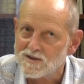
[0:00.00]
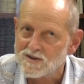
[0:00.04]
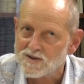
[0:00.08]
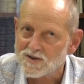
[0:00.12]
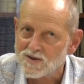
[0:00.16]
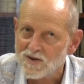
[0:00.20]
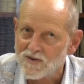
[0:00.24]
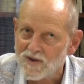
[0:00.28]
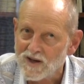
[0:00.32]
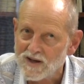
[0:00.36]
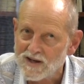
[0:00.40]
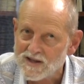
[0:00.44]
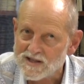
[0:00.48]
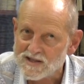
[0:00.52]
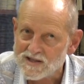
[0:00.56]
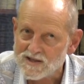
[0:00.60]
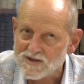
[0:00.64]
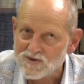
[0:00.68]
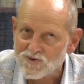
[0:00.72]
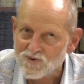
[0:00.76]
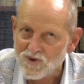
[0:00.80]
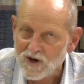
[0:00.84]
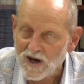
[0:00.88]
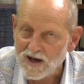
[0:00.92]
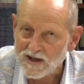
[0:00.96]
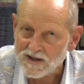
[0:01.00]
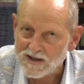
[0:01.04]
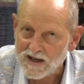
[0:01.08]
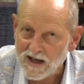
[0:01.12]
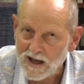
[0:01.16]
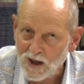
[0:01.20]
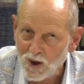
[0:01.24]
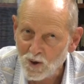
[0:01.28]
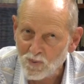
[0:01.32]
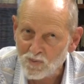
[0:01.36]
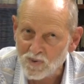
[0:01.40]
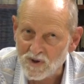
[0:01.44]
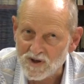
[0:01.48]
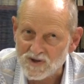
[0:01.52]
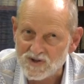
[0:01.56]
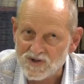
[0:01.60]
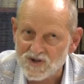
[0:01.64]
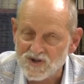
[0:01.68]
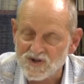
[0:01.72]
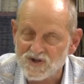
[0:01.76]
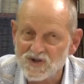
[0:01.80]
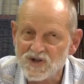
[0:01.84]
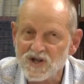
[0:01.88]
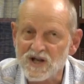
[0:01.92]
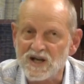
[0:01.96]
So that is trying to help us
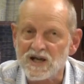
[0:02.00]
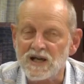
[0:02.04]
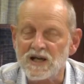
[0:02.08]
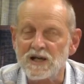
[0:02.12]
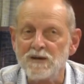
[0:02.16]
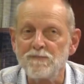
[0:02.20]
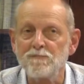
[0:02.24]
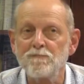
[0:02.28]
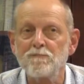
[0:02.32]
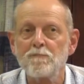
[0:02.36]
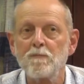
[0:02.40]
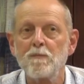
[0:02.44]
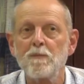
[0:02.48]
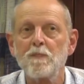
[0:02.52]
to see